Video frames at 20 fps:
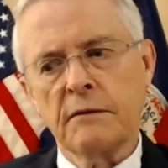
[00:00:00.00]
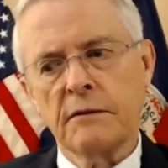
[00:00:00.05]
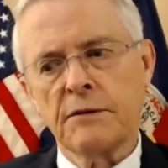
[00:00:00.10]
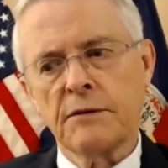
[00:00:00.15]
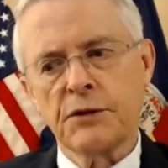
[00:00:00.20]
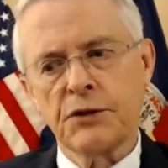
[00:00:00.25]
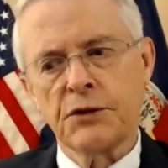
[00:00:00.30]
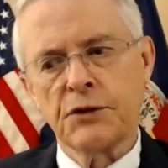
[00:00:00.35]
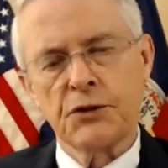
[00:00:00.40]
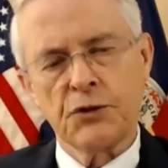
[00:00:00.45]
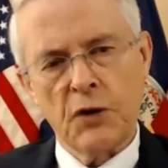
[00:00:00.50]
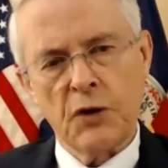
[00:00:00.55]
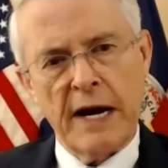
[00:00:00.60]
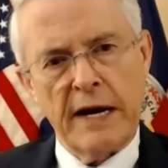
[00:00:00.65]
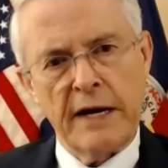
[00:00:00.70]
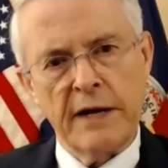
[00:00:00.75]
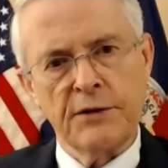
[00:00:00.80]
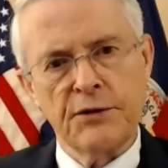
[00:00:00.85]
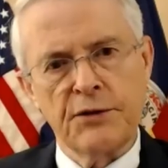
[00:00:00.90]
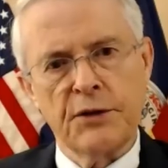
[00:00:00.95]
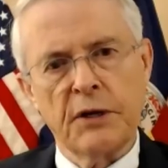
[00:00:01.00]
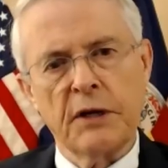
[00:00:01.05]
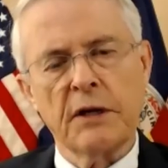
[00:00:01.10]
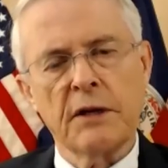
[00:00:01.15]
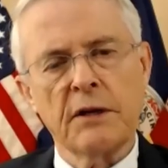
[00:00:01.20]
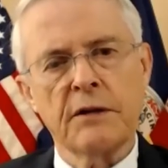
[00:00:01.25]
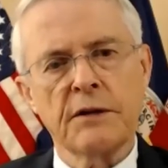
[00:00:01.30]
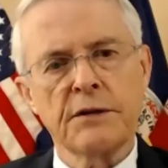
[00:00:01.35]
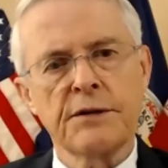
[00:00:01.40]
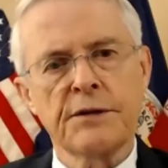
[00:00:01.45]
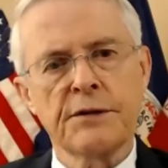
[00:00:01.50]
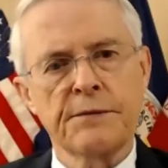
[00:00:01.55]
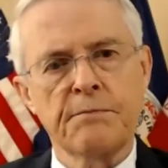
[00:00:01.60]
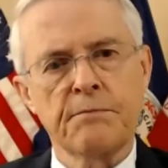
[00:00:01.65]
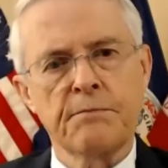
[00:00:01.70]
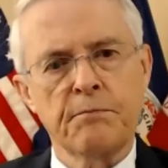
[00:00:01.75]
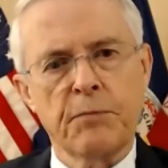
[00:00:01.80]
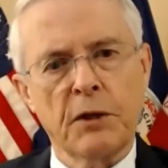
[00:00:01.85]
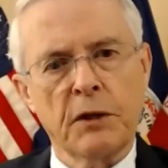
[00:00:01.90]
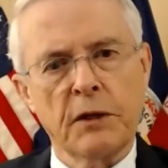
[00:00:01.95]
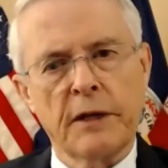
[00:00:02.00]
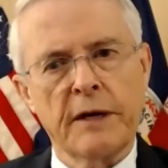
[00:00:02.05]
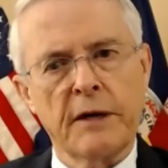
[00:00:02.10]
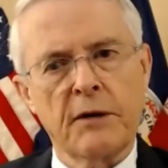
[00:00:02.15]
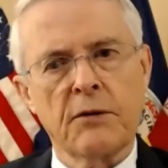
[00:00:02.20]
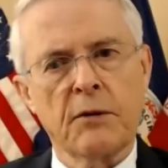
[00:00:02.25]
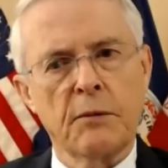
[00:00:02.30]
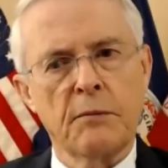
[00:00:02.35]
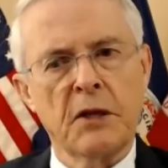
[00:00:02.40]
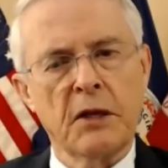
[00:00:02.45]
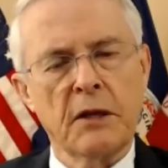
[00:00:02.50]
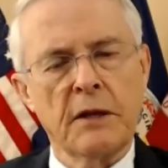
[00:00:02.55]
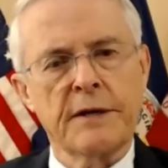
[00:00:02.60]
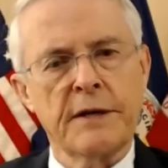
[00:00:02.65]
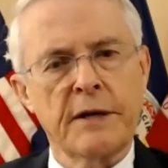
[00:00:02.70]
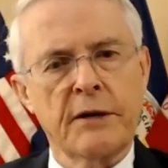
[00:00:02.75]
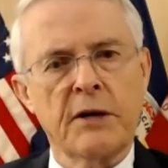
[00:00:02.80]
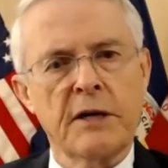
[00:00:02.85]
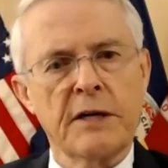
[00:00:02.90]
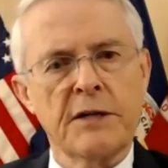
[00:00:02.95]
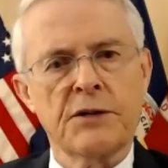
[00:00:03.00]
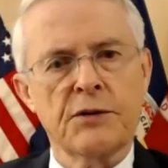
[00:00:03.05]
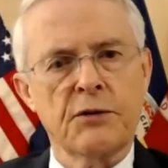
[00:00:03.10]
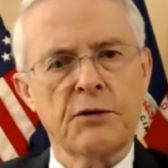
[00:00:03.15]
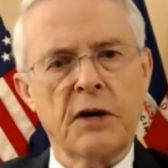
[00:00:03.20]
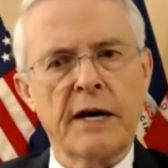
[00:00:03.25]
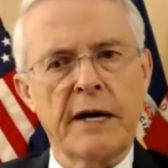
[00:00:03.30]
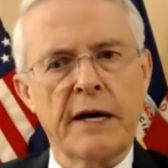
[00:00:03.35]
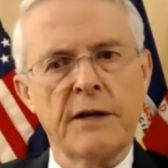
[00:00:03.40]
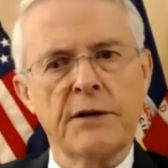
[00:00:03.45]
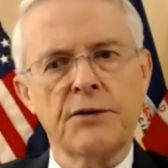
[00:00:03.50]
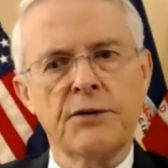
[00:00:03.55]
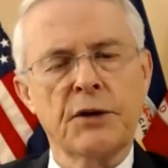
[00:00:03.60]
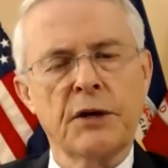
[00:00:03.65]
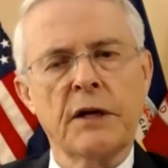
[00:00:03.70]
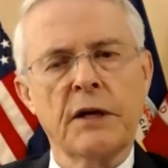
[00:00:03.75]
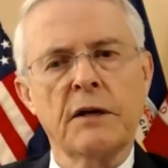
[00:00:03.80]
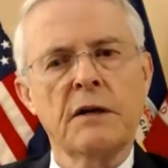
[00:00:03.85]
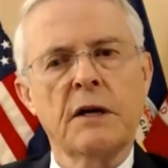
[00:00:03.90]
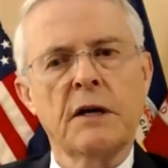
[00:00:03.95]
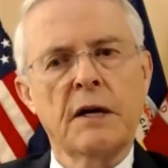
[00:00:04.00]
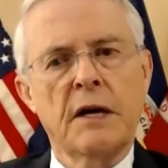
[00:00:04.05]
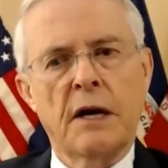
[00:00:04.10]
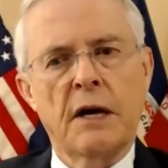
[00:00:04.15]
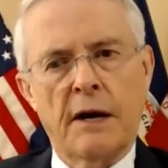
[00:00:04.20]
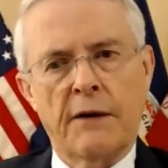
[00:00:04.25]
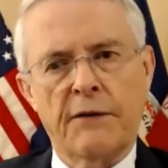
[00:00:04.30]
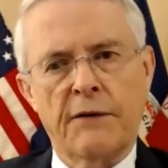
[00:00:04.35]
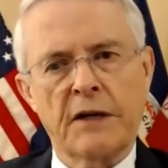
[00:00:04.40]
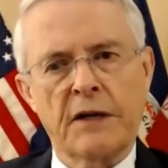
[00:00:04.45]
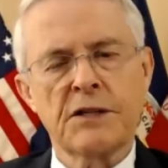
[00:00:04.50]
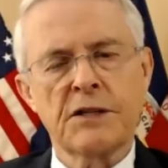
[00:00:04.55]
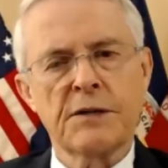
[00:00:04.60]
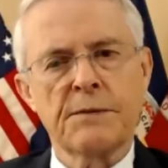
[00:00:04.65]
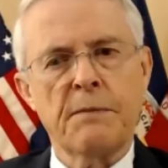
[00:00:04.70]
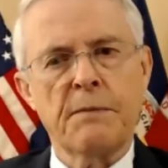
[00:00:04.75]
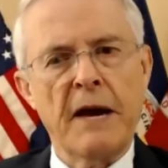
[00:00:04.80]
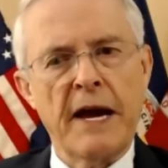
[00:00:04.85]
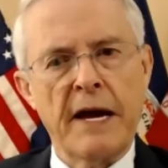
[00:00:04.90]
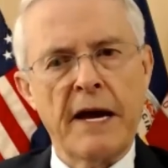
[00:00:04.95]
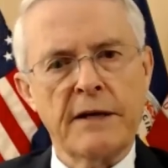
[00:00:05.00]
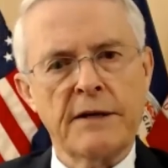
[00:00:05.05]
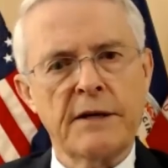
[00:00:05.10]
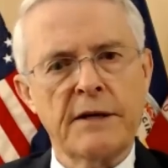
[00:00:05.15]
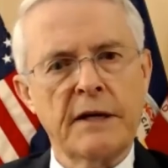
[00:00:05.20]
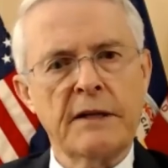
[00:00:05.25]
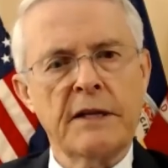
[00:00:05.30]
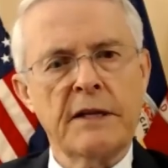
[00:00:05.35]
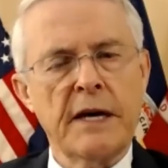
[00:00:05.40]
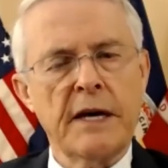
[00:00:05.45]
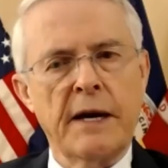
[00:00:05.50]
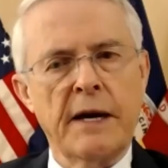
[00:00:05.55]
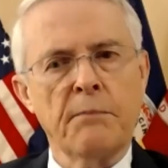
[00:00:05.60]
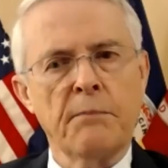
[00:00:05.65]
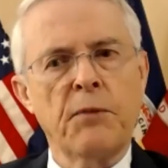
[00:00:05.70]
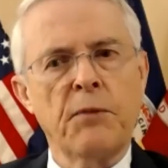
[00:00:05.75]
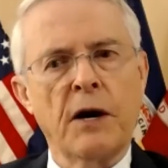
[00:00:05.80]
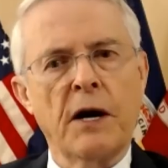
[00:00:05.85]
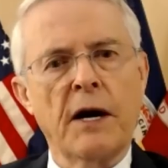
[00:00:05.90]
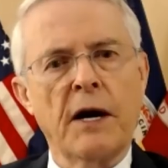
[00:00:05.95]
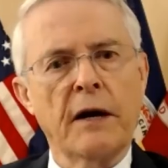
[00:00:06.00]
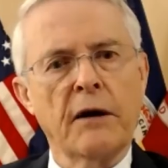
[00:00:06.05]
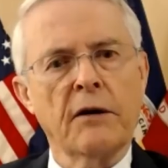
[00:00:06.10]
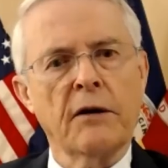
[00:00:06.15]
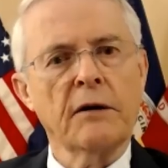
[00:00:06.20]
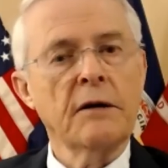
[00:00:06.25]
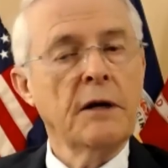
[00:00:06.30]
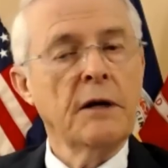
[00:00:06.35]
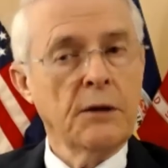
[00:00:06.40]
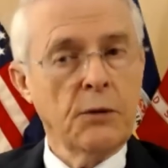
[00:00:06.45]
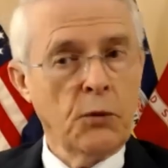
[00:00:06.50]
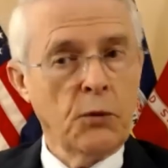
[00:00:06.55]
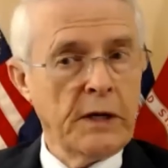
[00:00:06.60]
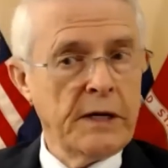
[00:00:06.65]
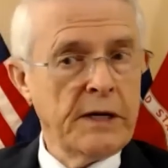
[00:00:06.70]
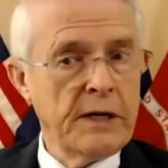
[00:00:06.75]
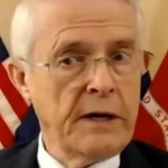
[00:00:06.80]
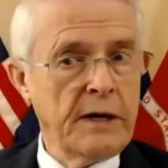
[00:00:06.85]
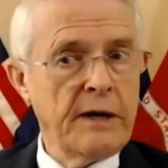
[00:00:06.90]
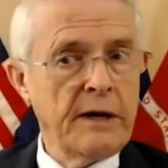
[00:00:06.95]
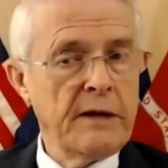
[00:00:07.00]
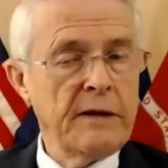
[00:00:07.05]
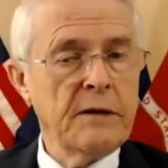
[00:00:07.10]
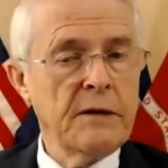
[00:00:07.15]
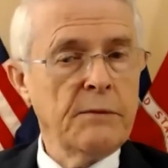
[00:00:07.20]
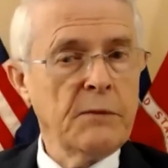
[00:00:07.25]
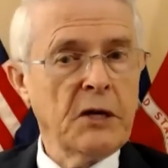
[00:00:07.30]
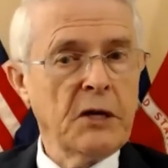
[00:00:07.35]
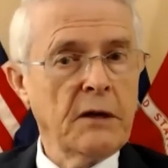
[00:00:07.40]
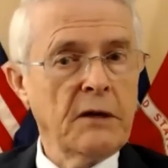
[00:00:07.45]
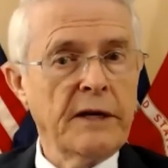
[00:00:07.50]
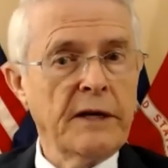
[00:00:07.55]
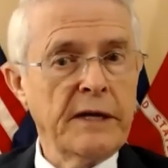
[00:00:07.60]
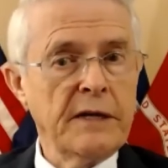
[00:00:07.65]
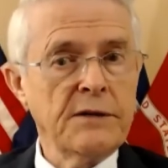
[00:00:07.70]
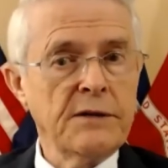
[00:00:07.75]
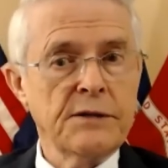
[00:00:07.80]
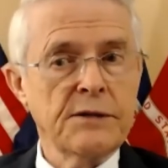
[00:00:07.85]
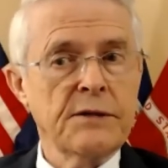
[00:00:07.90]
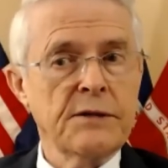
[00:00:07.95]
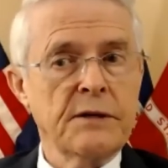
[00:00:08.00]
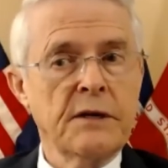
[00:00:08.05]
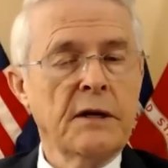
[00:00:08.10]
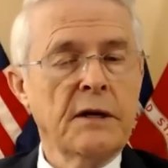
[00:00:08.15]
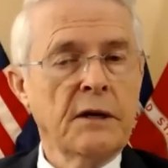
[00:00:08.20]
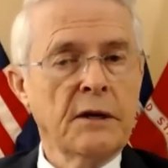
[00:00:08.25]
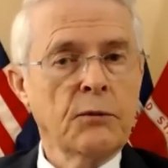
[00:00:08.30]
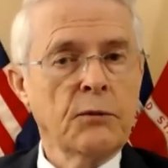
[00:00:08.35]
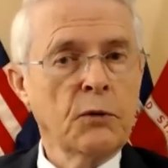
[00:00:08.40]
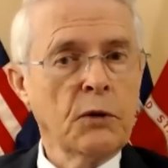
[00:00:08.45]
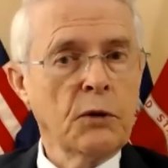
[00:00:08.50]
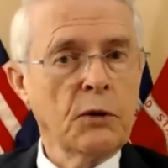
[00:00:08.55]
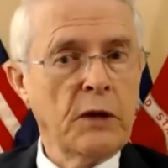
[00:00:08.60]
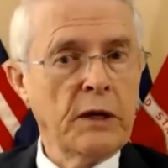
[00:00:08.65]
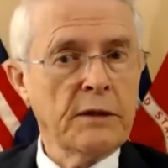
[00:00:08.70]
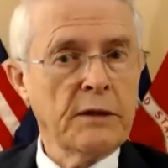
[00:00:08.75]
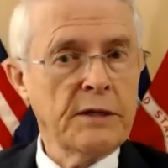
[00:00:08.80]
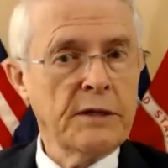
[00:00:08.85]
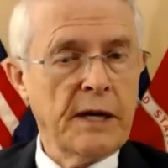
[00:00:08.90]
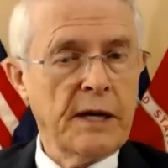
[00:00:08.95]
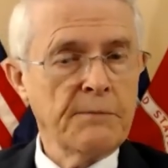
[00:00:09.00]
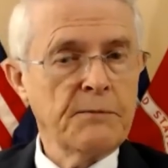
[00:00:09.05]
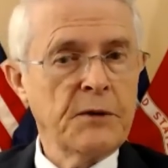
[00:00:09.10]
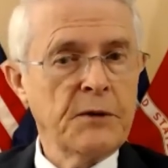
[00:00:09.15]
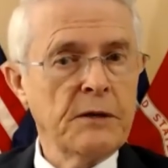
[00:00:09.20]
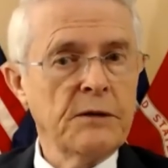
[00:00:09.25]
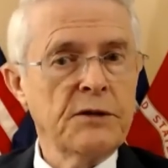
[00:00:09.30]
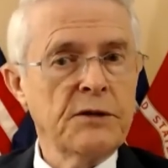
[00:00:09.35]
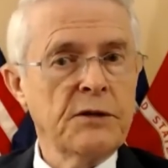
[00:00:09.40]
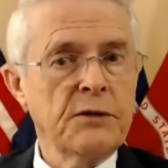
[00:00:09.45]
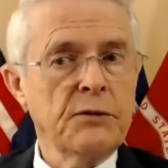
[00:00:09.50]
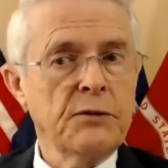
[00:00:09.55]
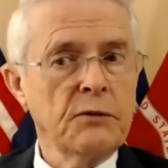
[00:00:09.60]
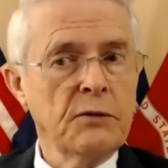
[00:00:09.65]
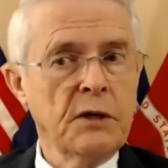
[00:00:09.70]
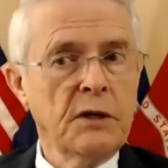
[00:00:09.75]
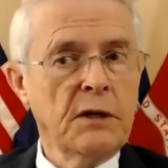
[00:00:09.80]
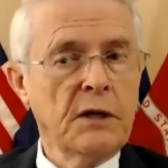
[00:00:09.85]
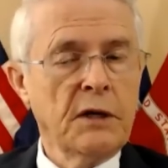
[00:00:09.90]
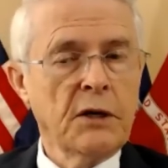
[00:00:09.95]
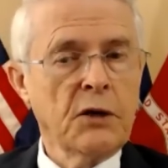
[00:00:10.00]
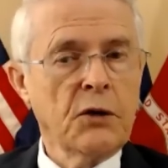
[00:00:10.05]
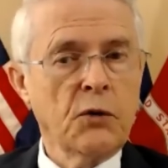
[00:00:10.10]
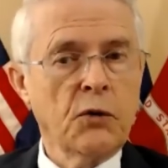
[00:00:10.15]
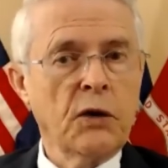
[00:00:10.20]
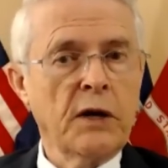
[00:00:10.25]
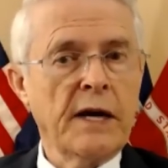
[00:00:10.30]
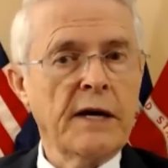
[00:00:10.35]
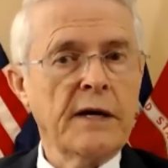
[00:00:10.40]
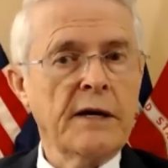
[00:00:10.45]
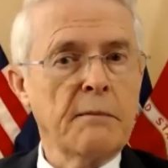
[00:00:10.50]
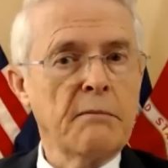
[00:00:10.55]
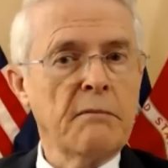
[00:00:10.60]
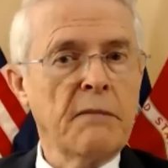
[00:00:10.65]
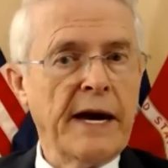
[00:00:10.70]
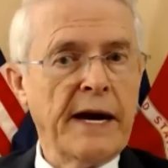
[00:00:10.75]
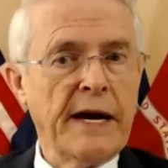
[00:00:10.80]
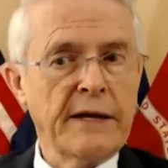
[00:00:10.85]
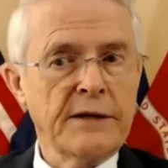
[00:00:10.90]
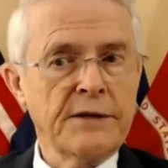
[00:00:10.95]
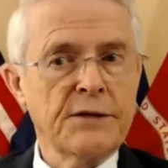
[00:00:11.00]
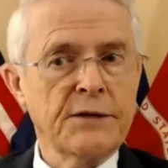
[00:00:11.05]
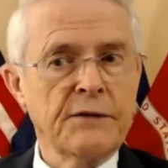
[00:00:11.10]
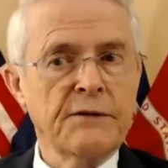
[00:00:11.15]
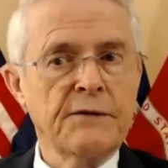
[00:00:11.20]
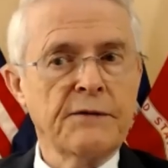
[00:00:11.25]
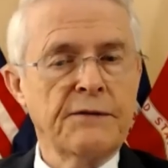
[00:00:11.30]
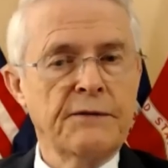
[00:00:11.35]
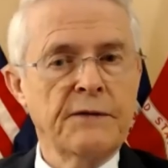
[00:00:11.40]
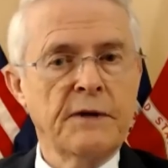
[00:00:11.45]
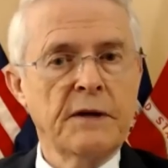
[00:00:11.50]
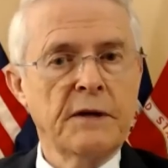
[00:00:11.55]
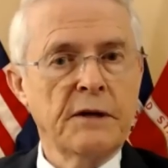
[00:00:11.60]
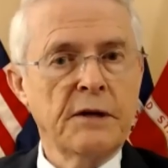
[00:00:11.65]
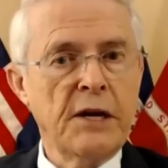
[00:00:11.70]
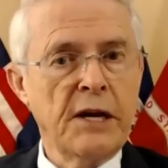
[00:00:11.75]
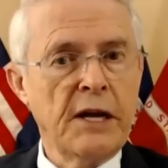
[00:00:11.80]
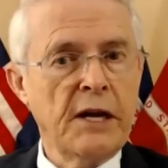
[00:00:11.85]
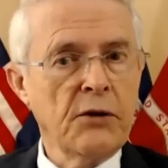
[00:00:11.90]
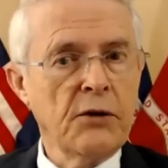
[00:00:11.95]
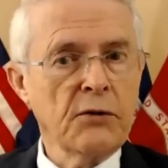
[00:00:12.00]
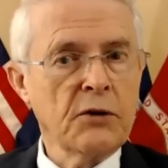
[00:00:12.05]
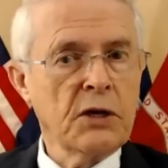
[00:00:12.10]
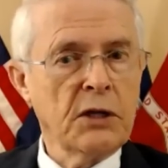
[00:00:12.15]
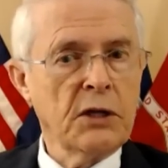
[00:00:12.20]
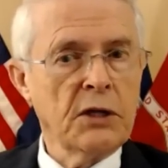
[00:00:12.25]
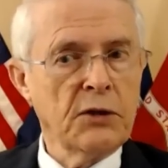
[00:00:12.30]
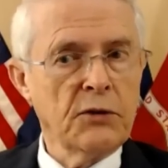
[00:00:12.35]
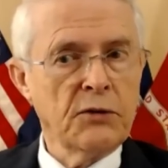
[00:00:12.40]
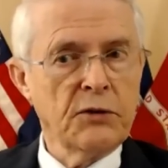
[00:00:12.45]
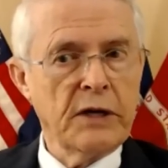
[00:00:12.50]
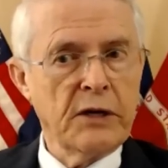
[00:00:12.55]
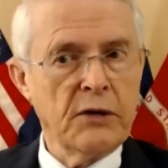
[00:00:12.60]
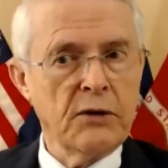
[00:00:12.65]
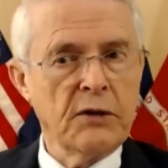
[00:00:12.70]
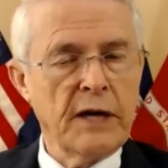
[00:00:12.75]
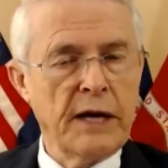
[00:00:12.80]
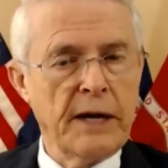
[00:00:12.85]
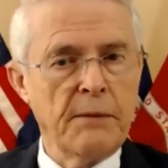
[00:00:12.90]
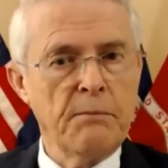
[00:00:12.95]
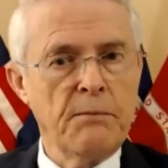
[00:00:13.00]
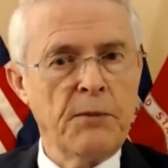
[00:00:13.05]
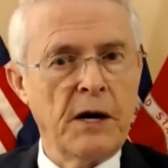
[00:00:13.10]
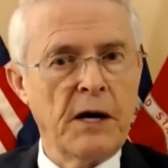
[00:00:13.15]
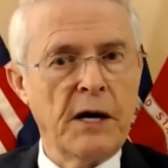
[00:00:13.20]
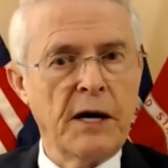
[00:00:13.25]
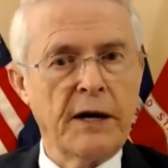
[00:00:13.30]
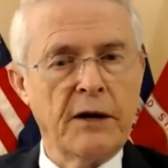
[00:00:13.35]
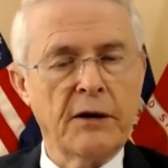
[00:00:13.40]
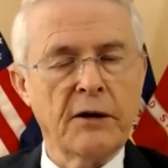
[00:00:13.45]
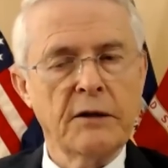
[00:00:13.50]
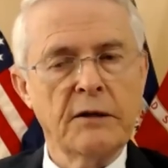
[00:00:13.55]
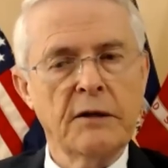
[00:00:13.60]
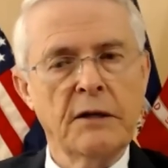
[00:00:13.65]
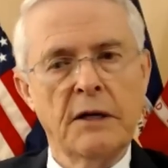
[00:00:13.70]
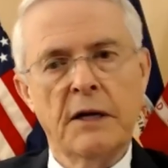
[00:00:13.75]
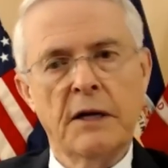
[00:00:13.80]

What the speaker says: strategy, this political military strategy of expanding the empire. We did it in the Middle East, where we attempted to create a massive neo-colonial empire.